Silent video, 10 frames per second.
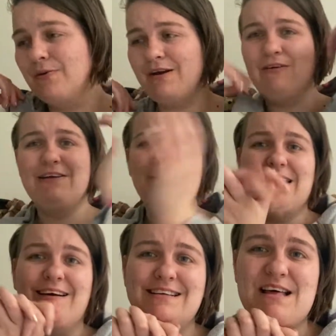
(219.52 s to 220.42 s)
I really
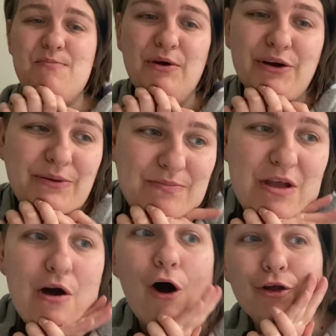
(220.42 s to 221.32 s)
liked that book.
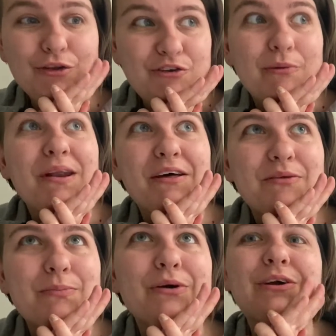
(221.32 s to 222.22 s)
On to another
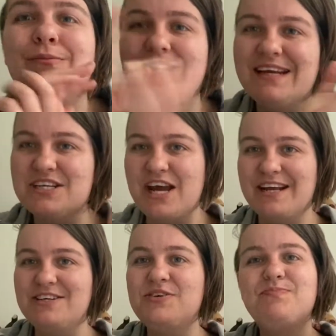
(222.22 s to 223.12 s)
book. I'm gonna get
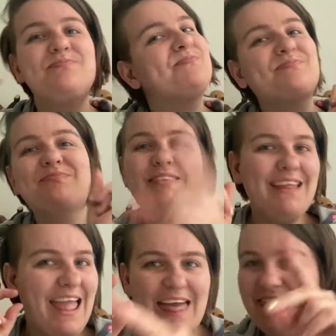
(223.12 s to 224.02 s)
changed
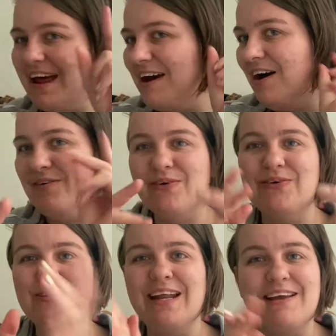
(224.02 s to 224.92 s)
and then I
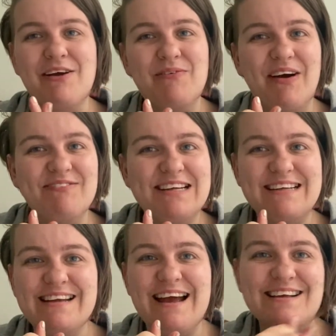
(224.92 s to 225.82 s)
will let you know what I'm reading
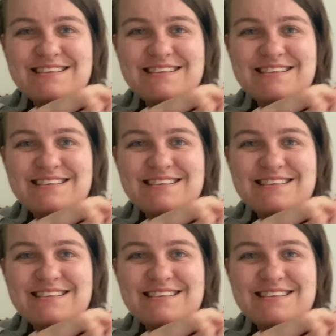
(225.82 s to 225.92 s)
next.